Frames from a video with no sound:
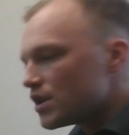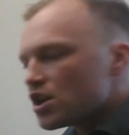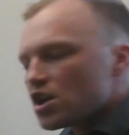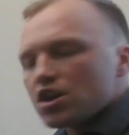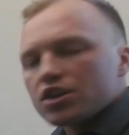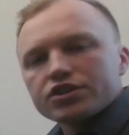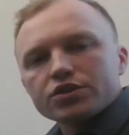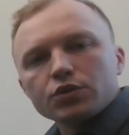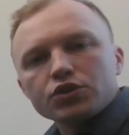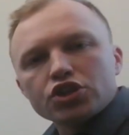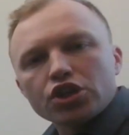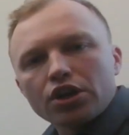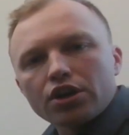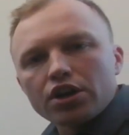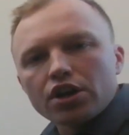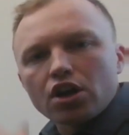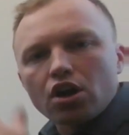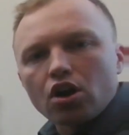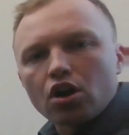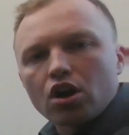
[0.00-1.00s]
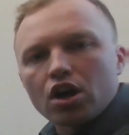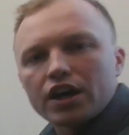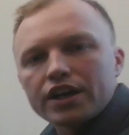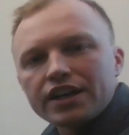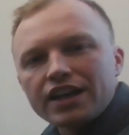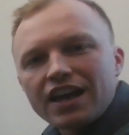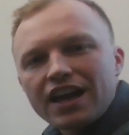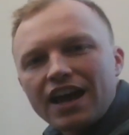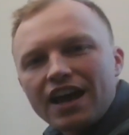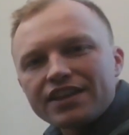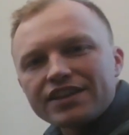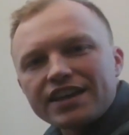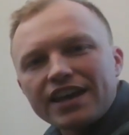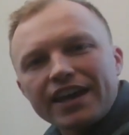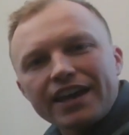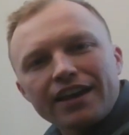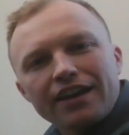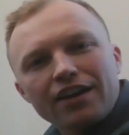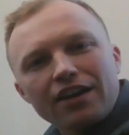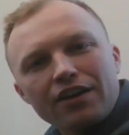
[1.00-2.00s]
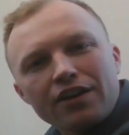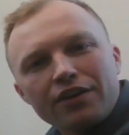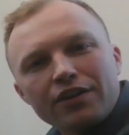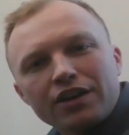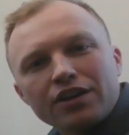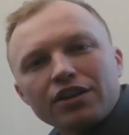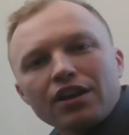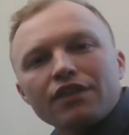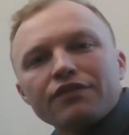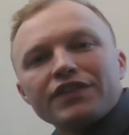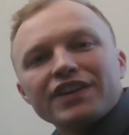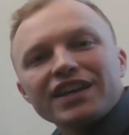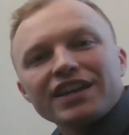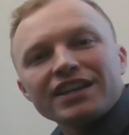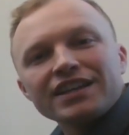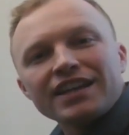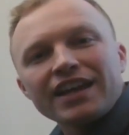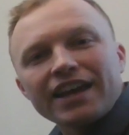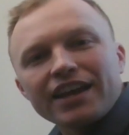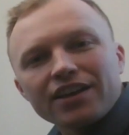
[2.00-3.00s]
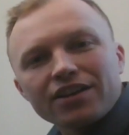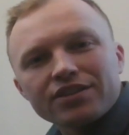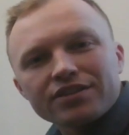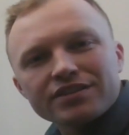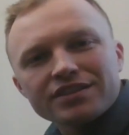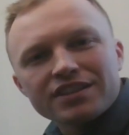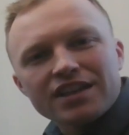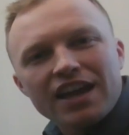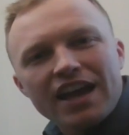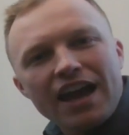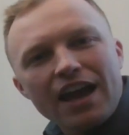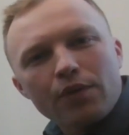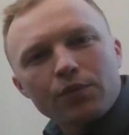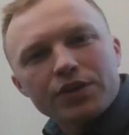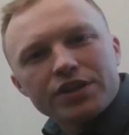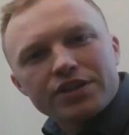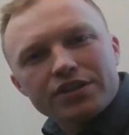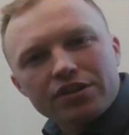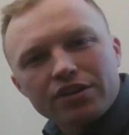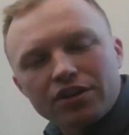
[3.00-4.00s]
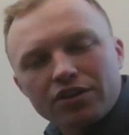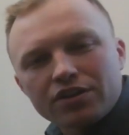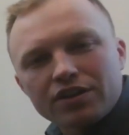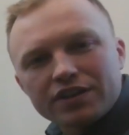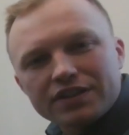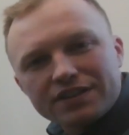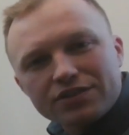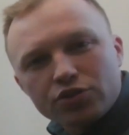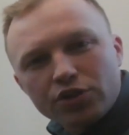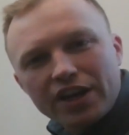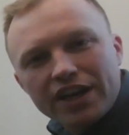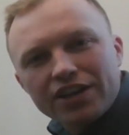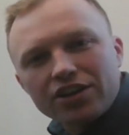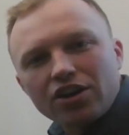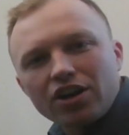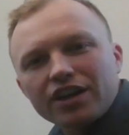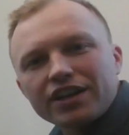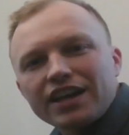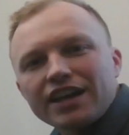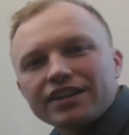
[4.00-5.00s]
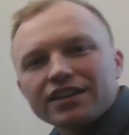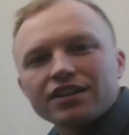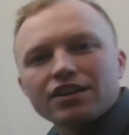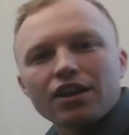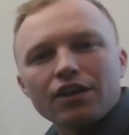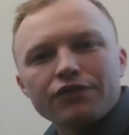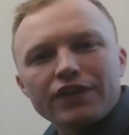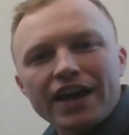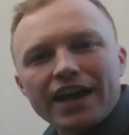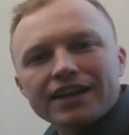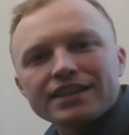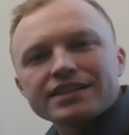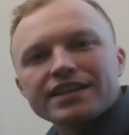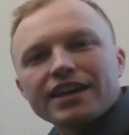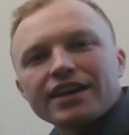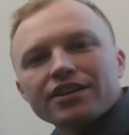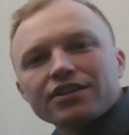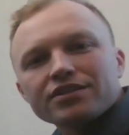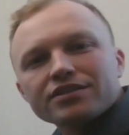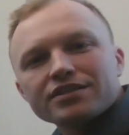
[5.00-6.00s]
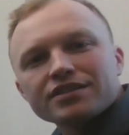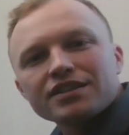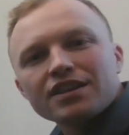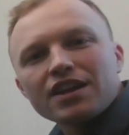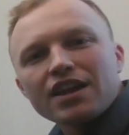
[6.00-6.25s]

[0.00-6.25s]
So we turn it on, and the glove inhales, and we turn this drain on, and the glove exhales.